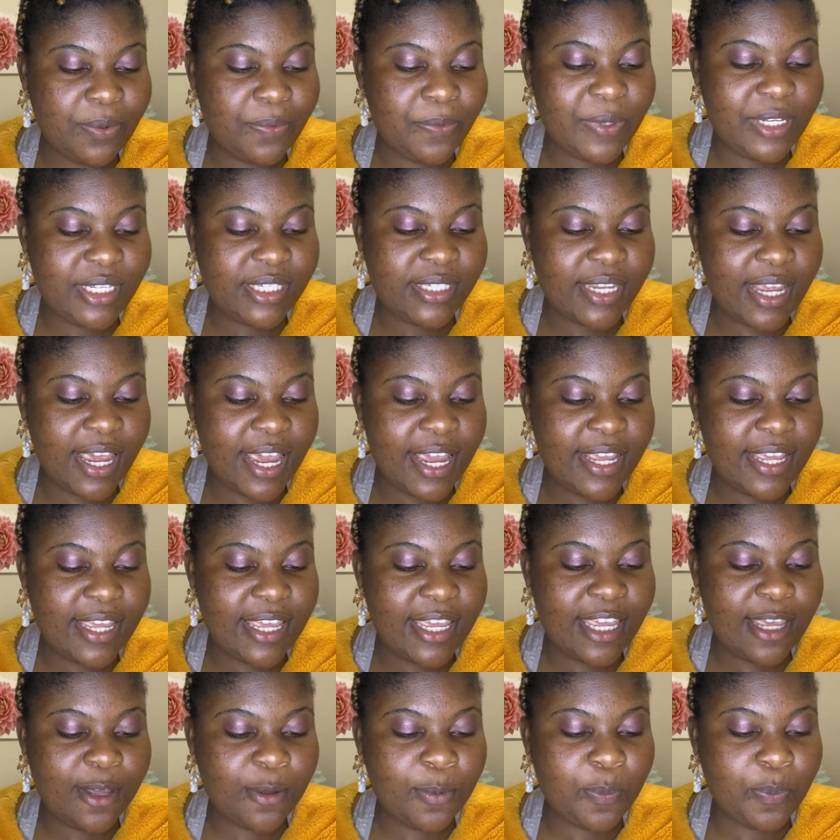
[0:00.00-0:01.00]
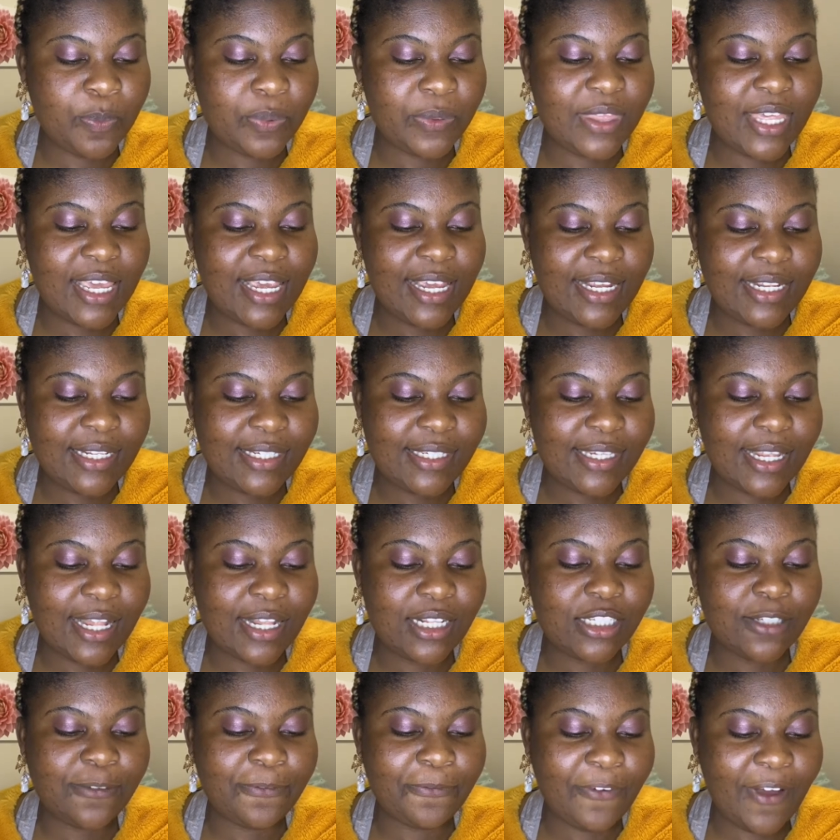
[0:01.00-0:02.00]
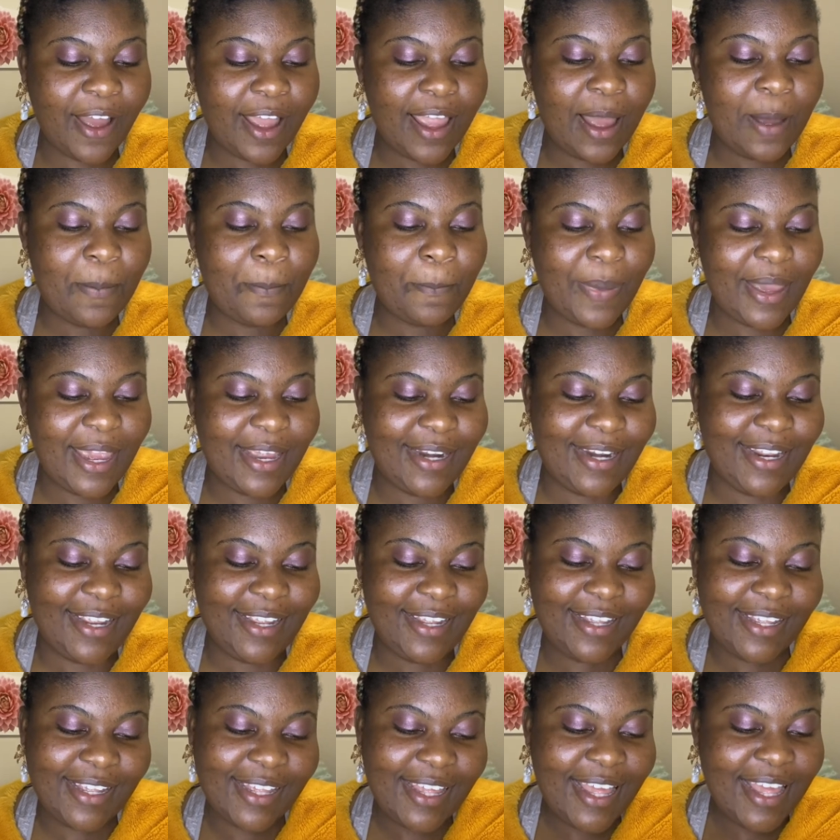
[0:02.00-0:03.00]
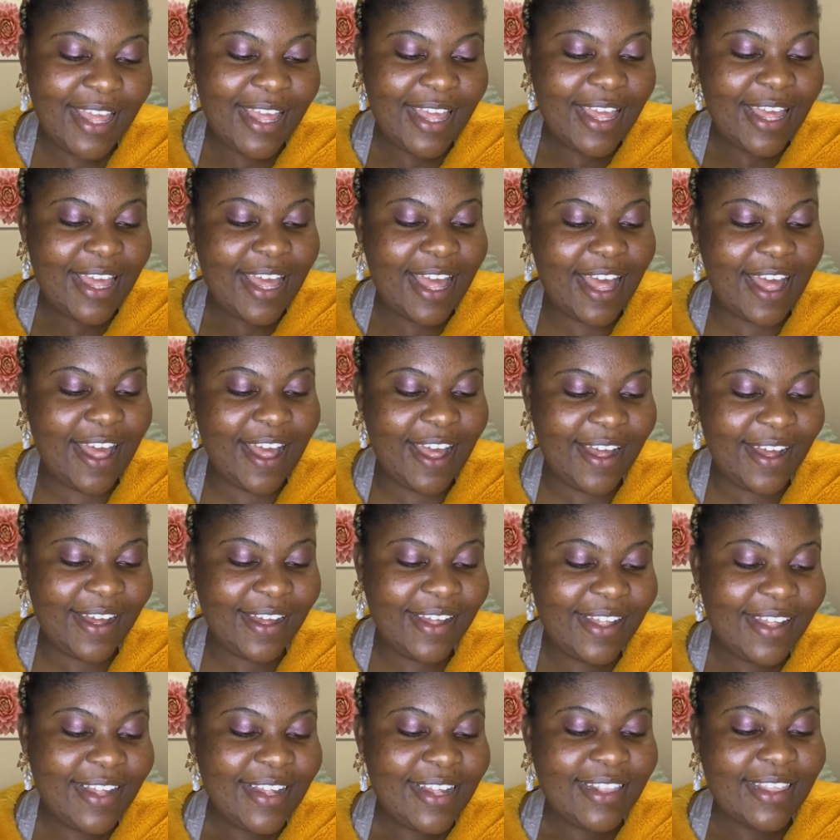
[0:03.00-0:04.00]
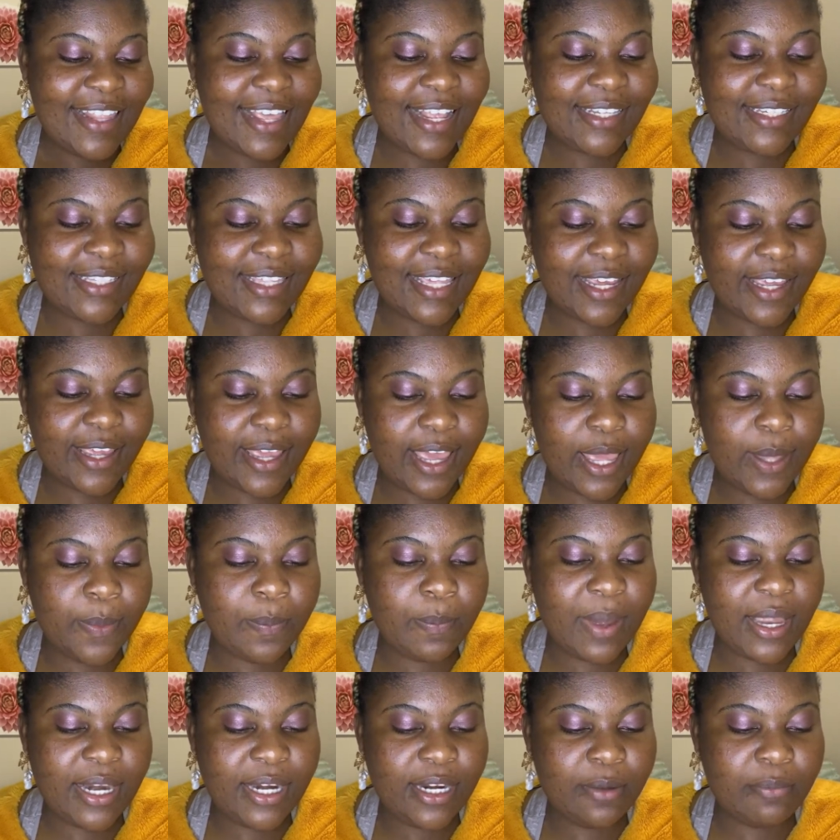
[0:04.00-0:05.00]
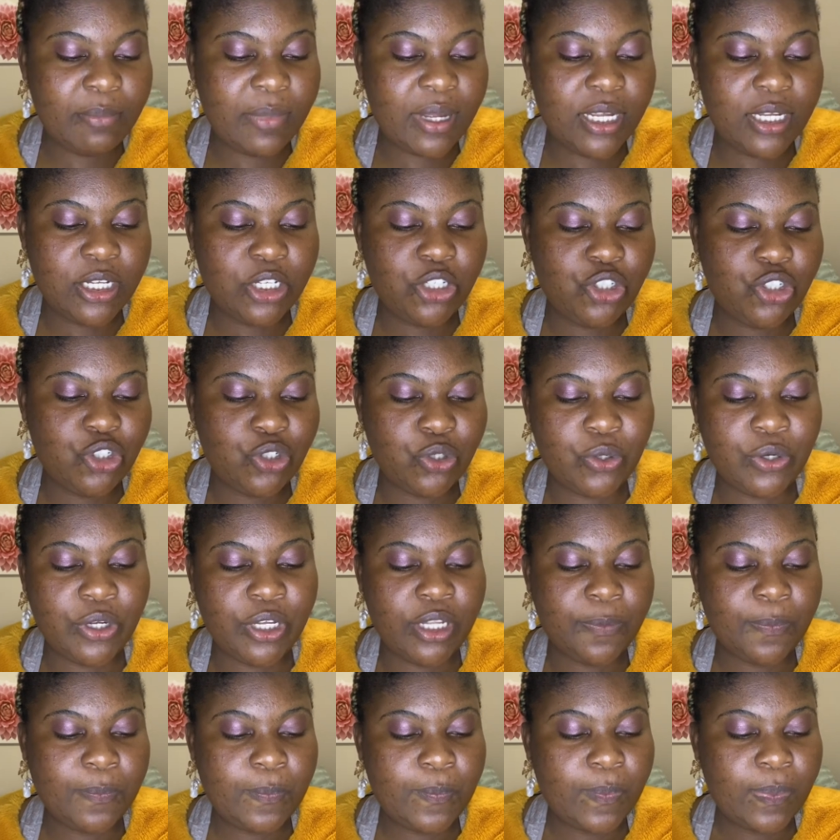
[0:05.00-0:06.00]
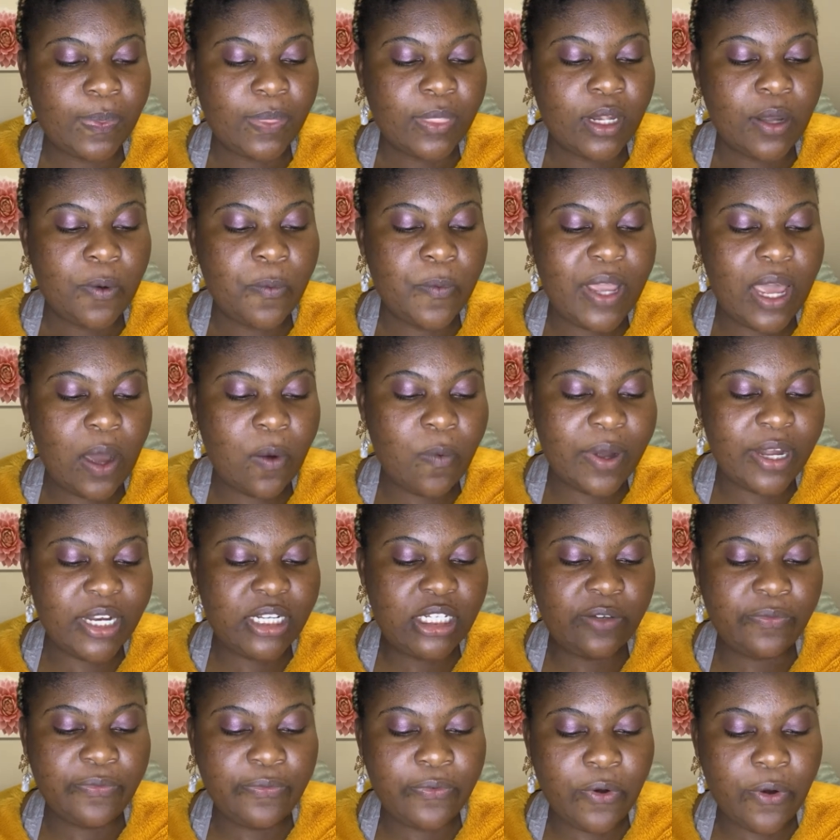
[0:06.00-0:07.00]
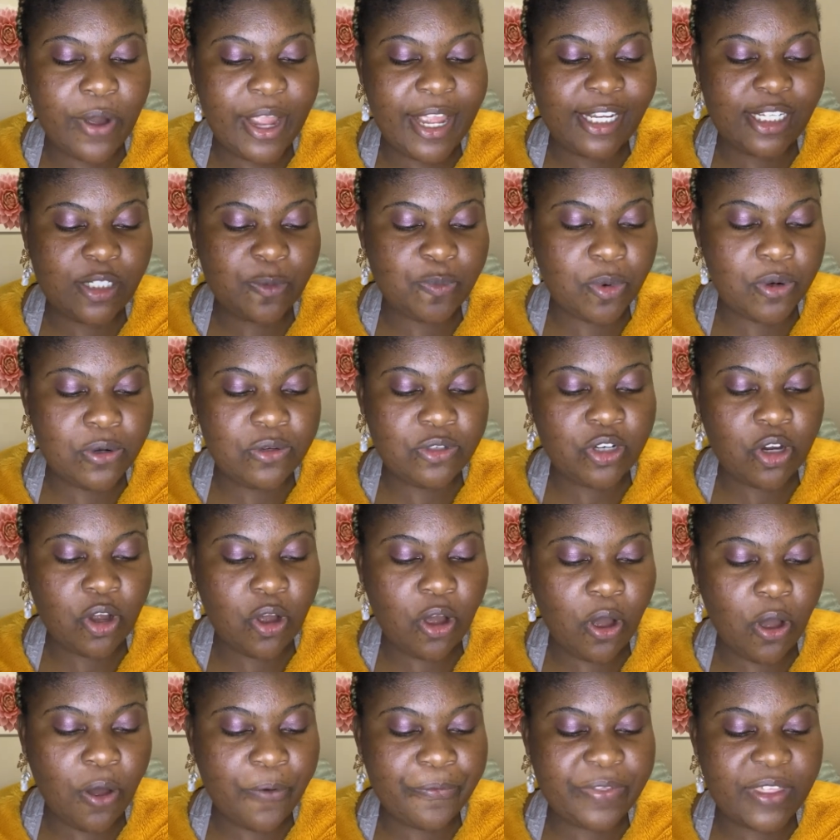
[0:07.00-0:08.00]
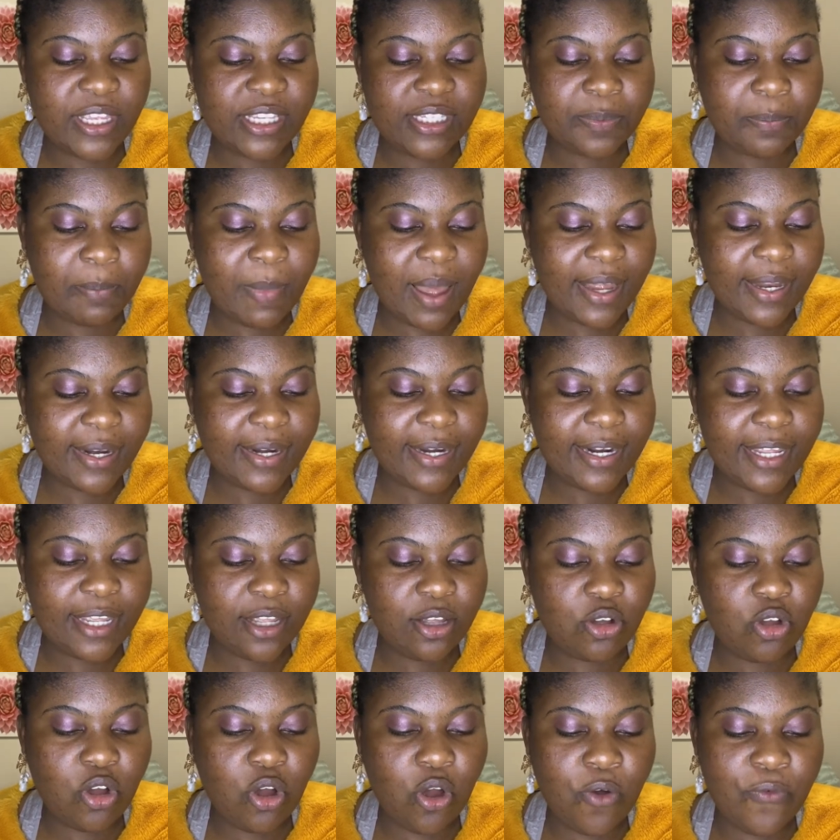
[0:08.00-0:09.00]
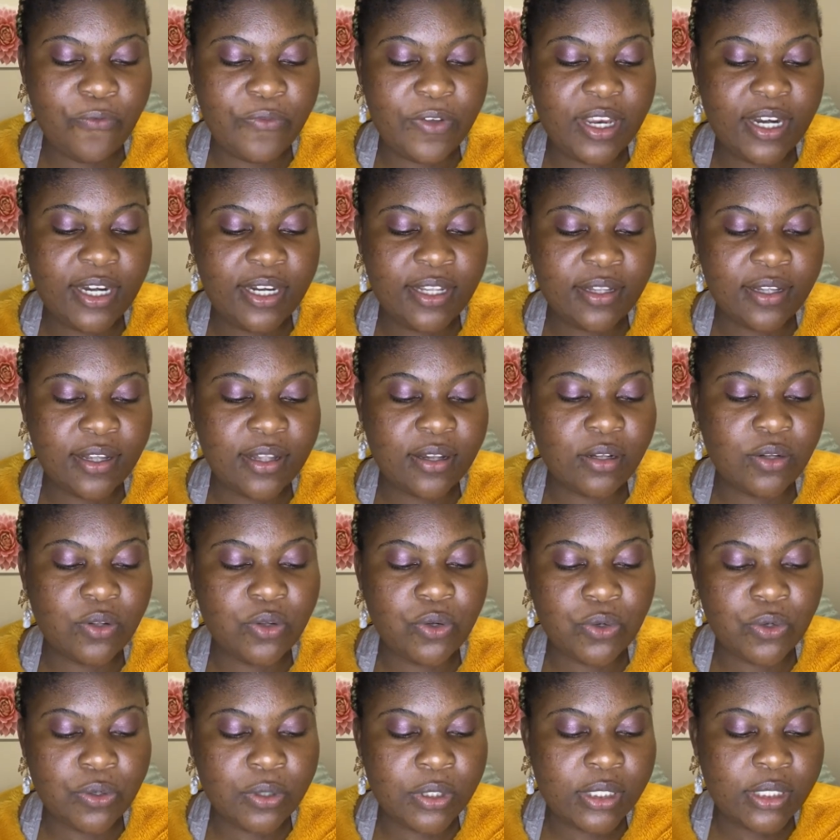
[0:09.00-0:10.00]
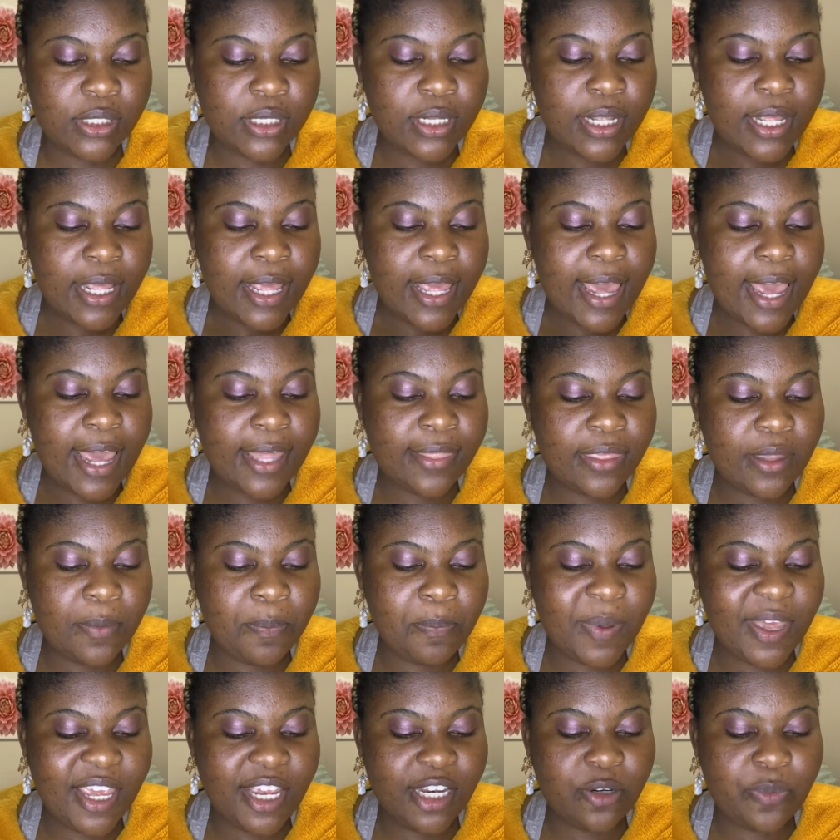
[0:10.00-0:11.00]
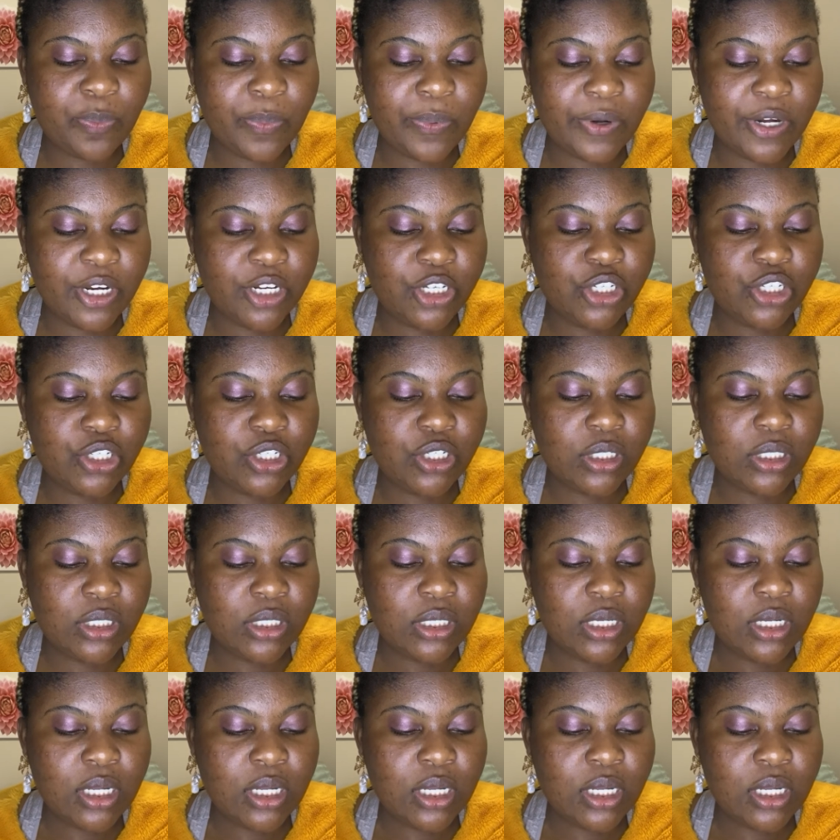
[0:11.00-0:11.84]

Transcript: we say, keep the insults fire burning. That's the game Malema enjoy. We are waiting for exposure of the smuggling of illegal goods at the Bait Bridge